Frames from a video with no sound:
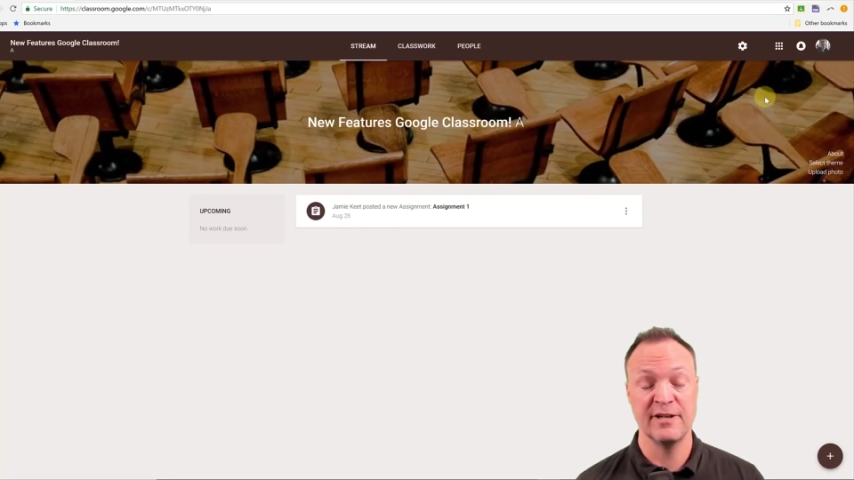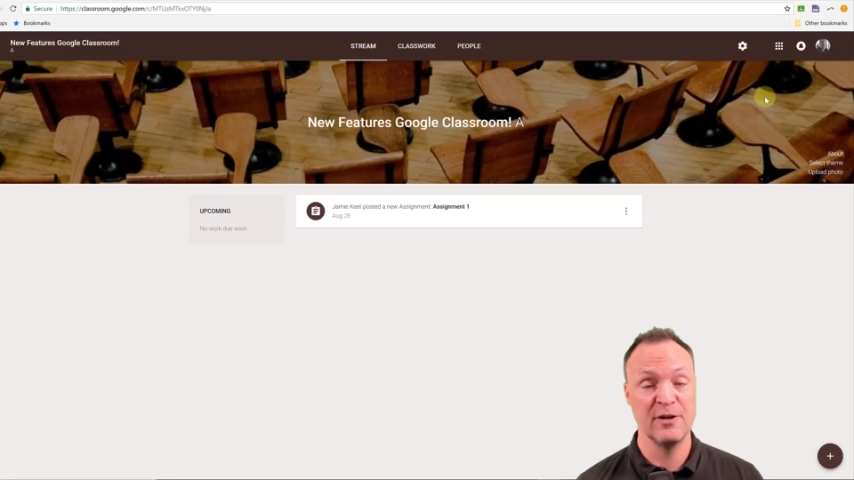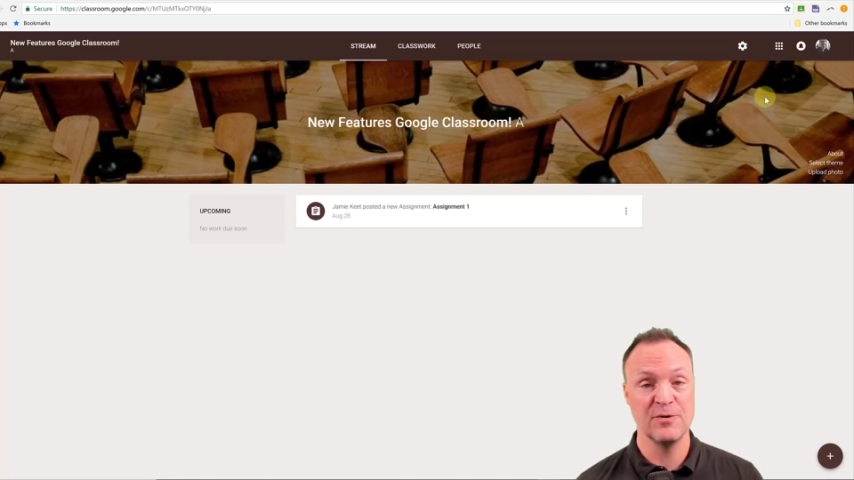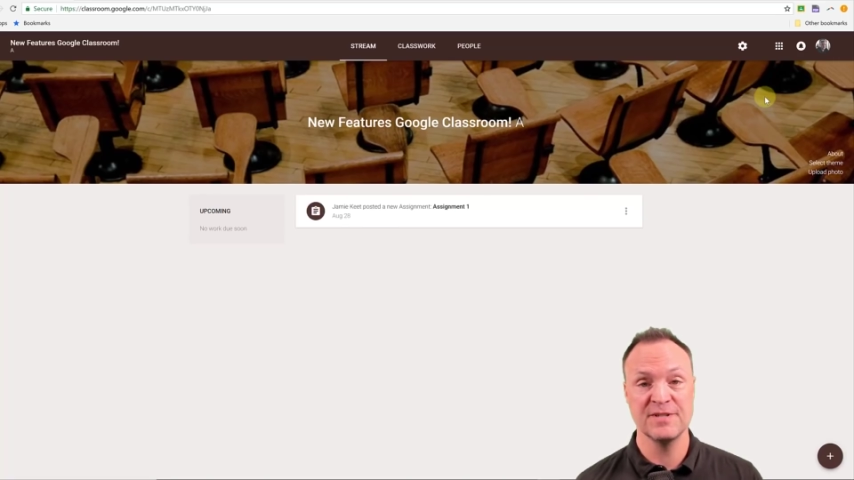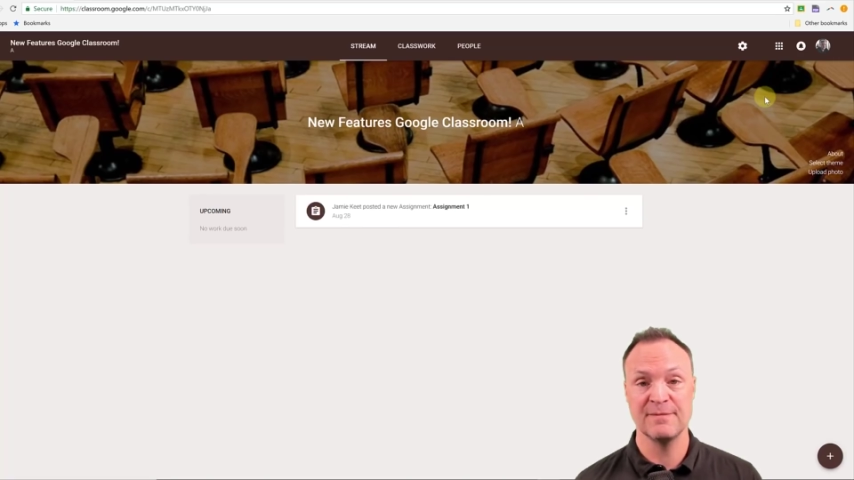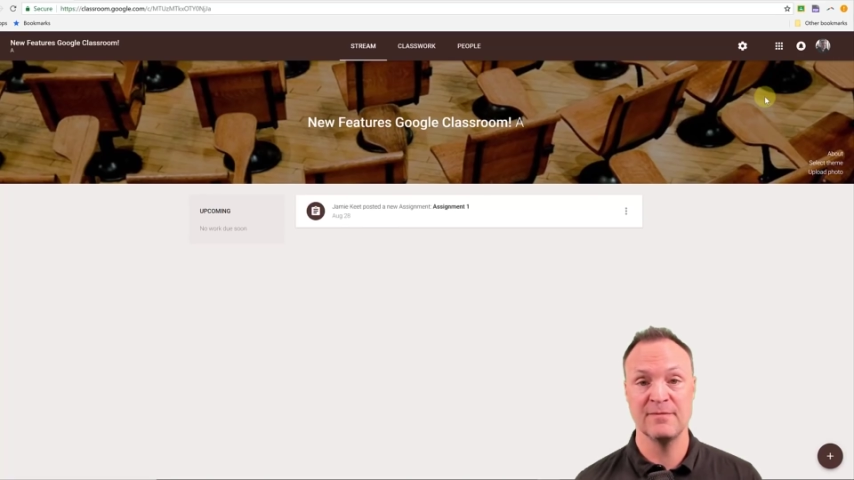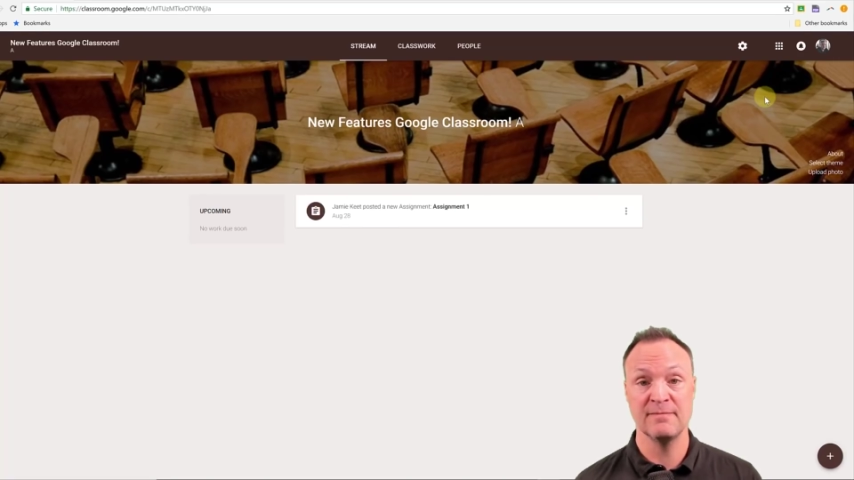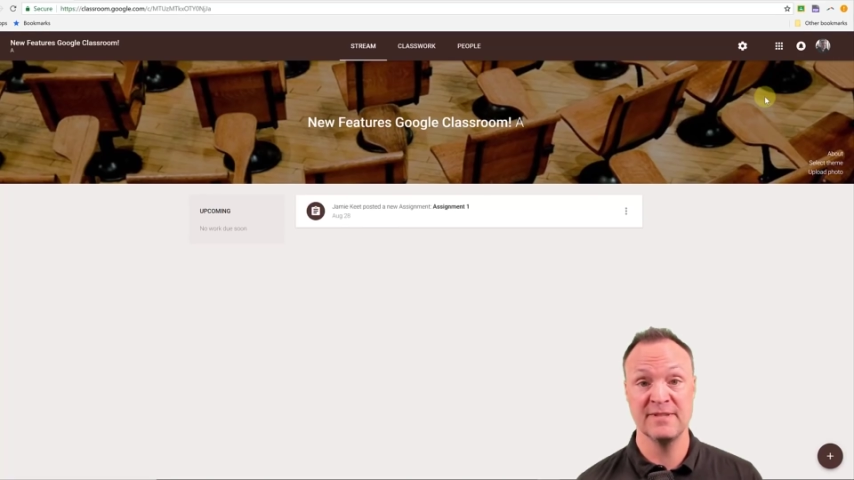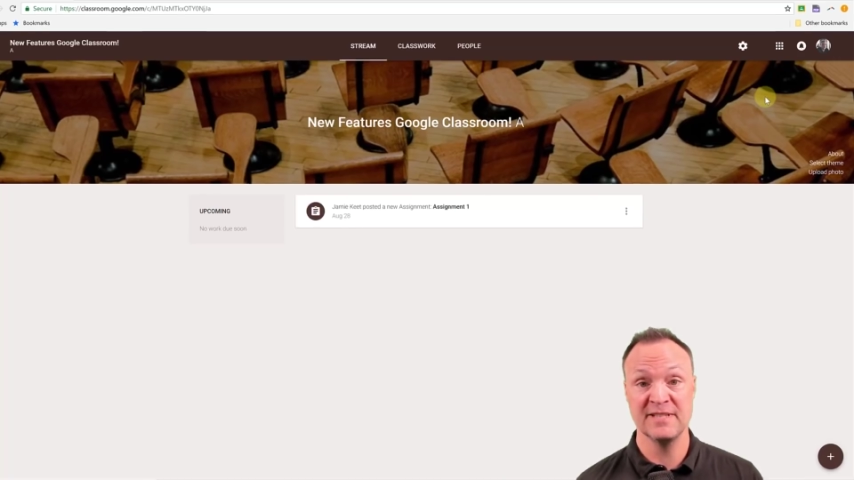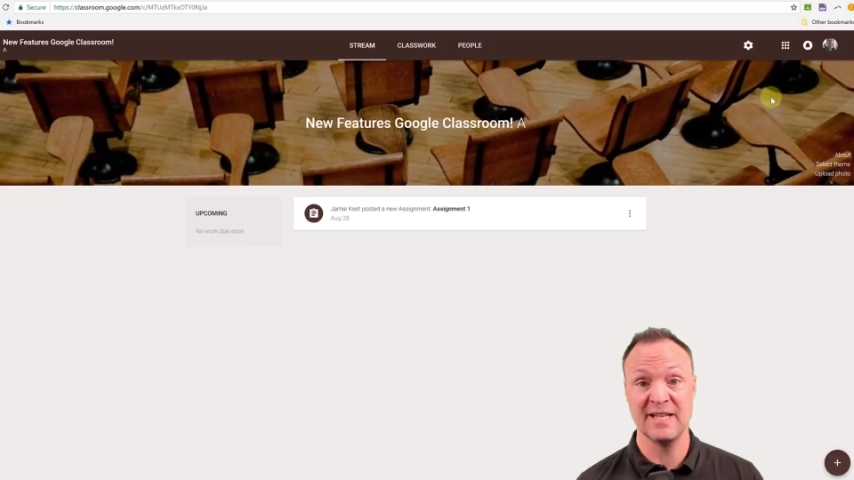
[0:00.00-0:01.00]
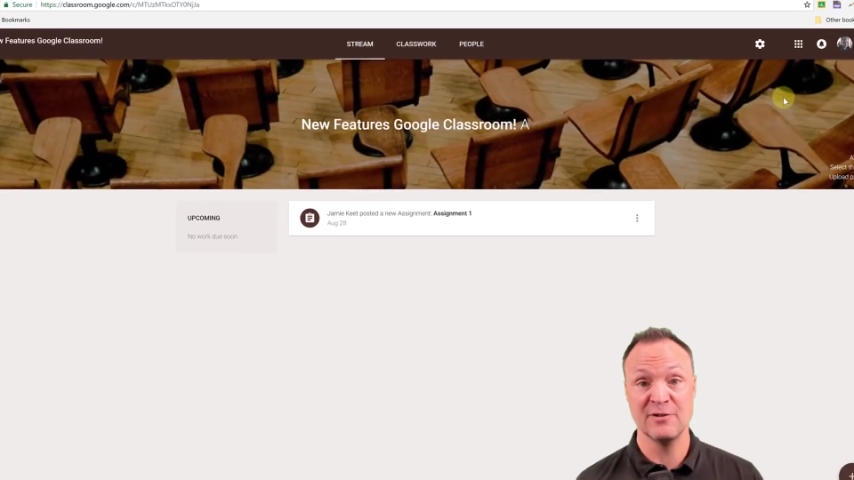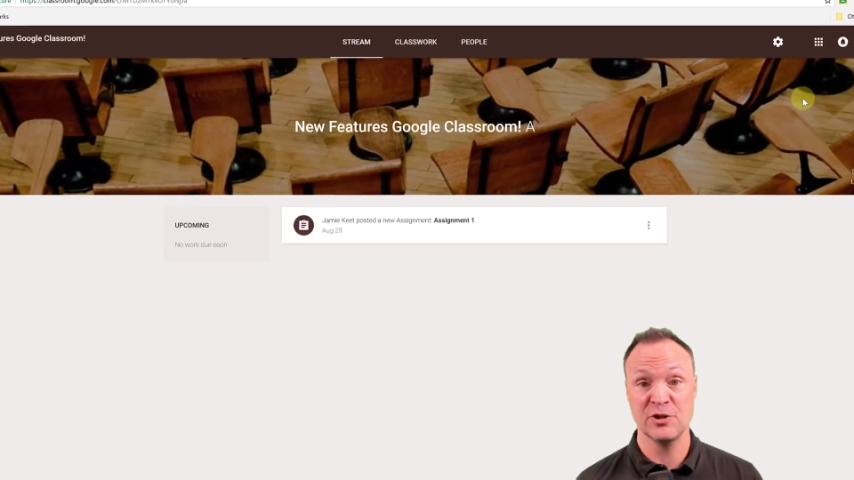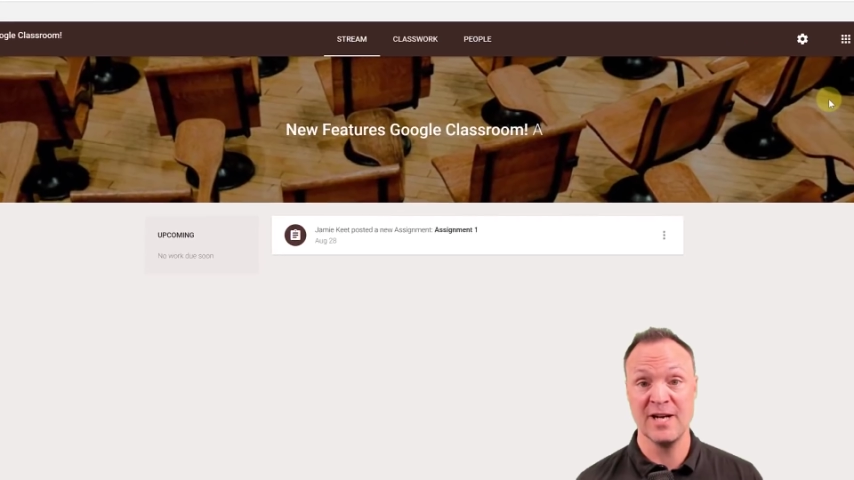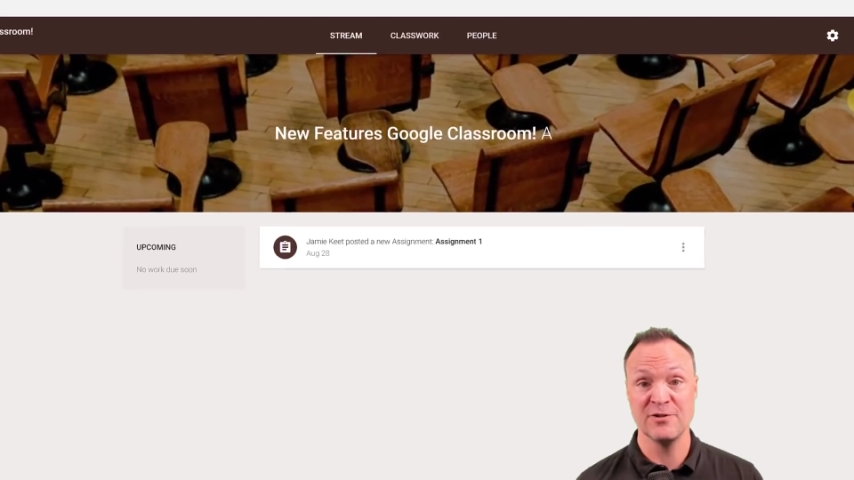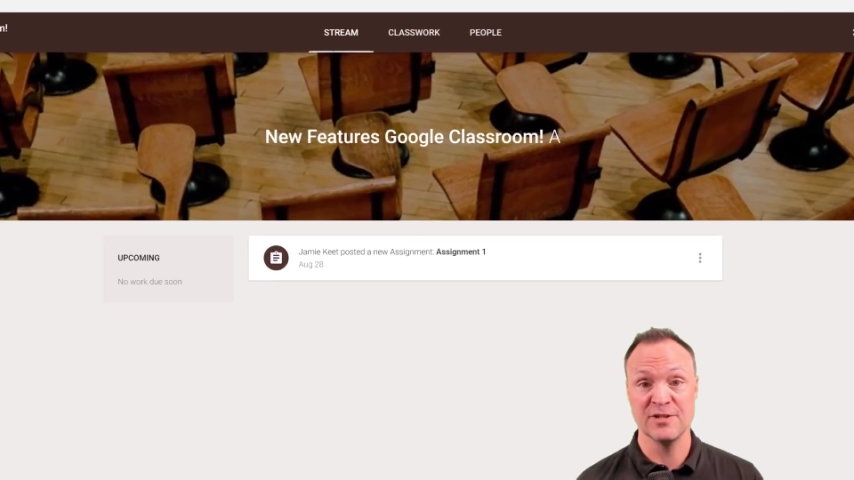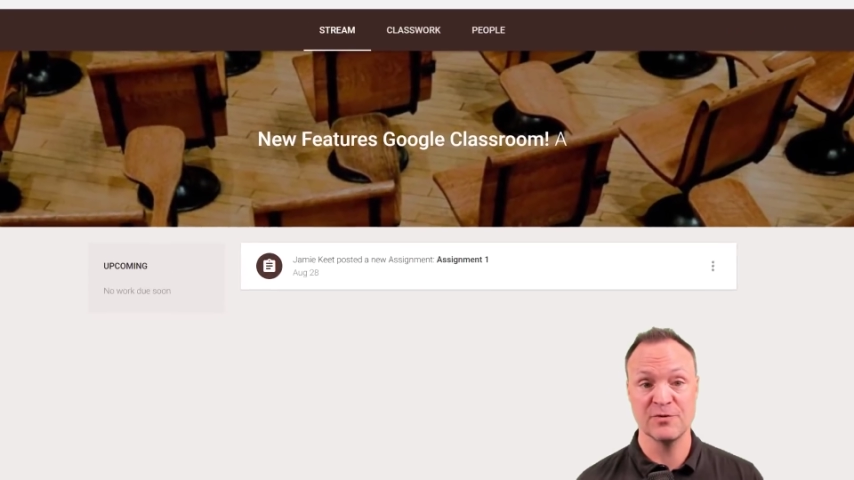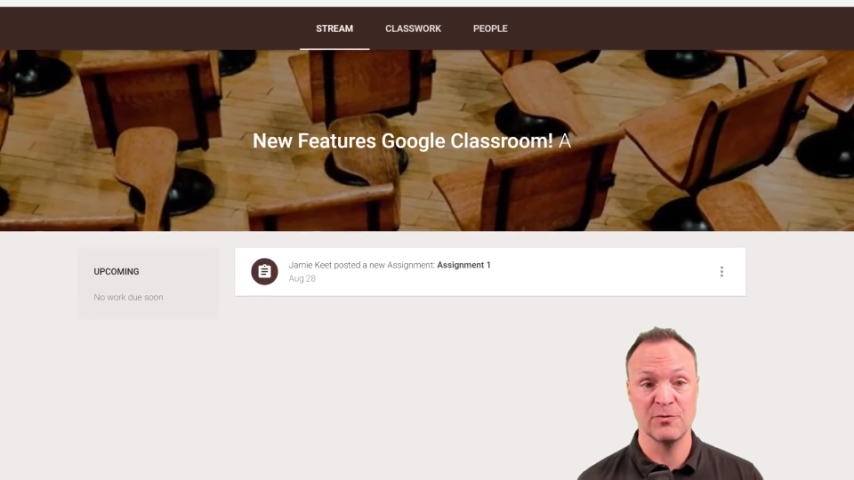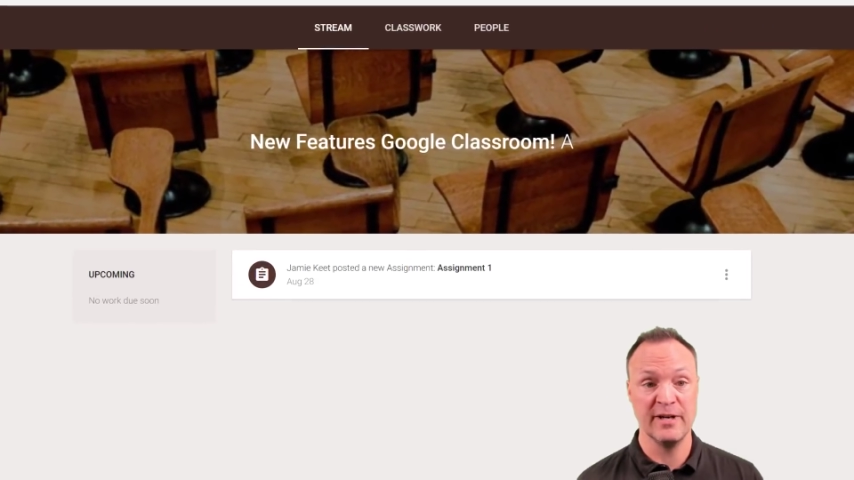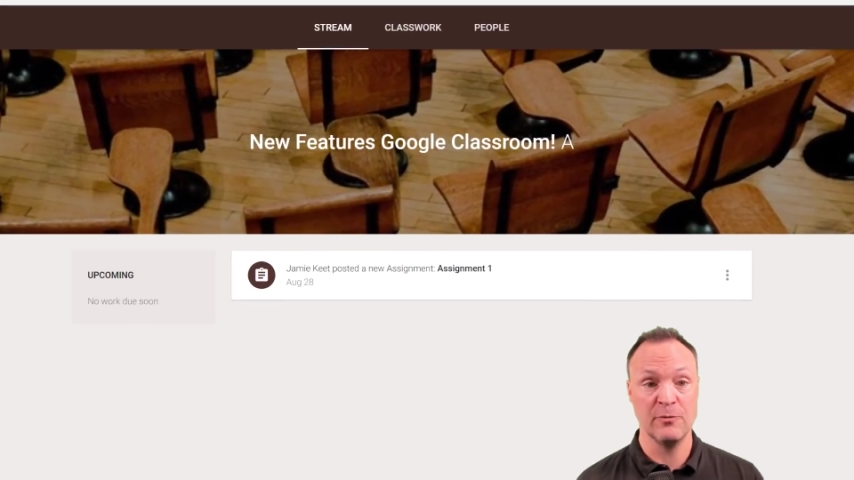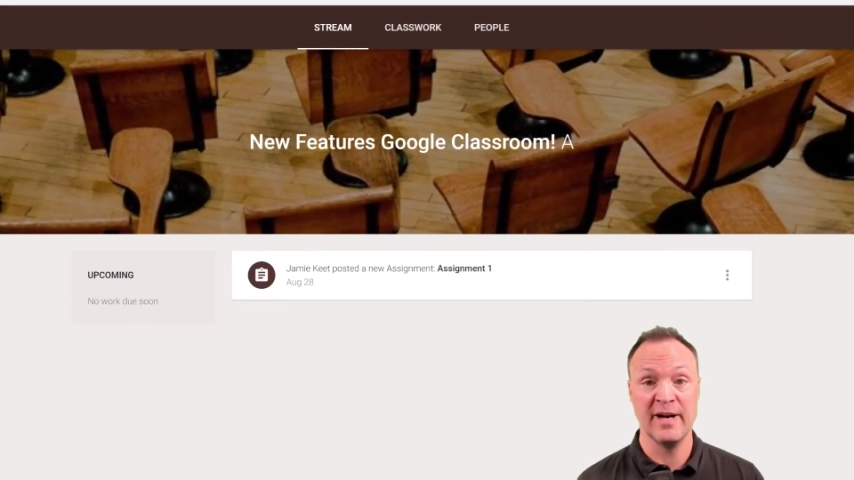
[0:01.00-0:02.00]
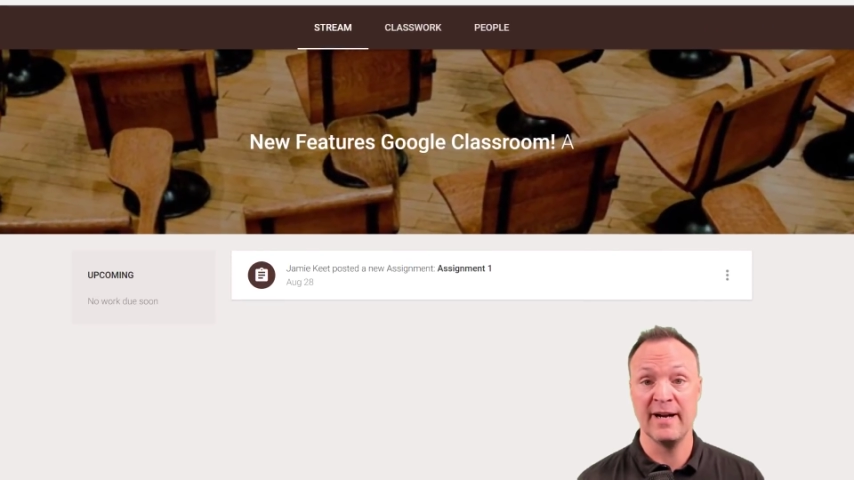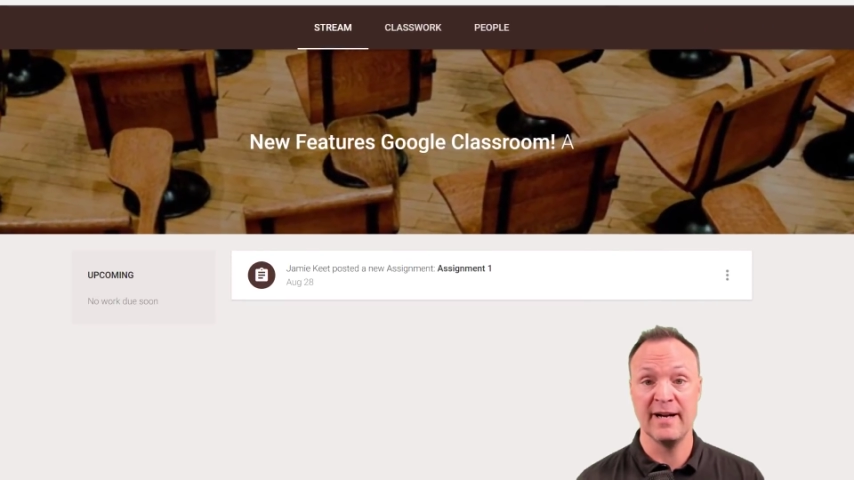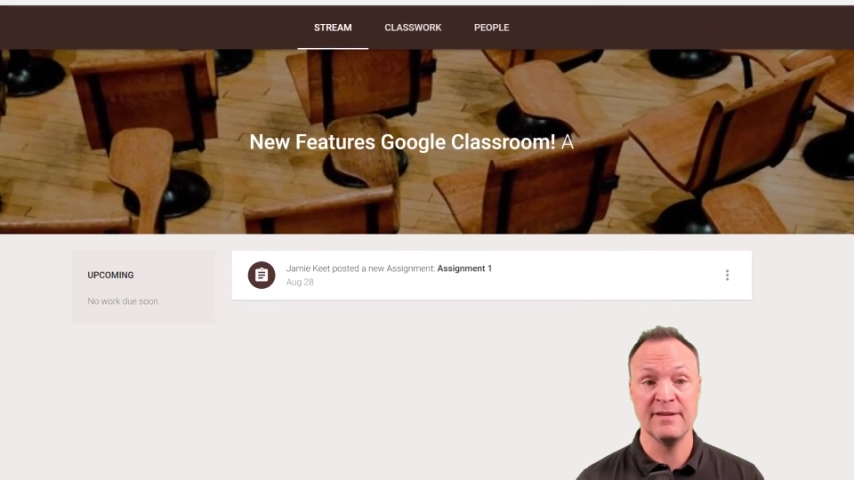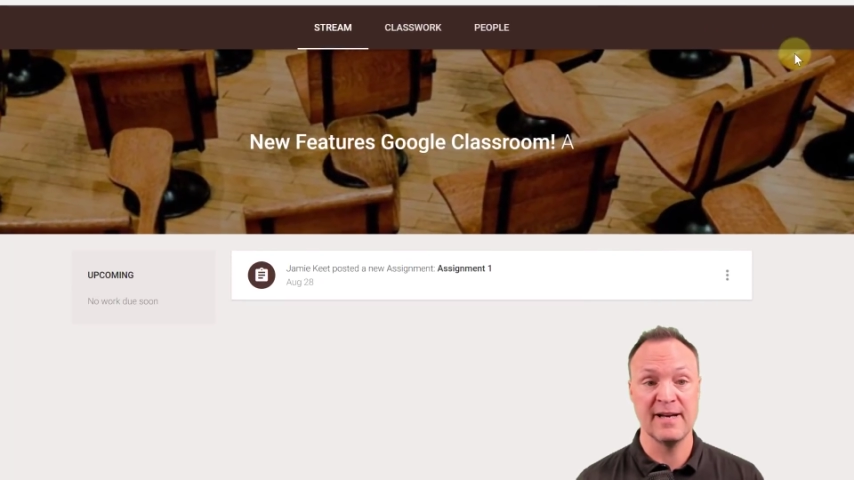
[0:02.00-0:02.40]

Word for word: you're going to notice some distinct changes right away,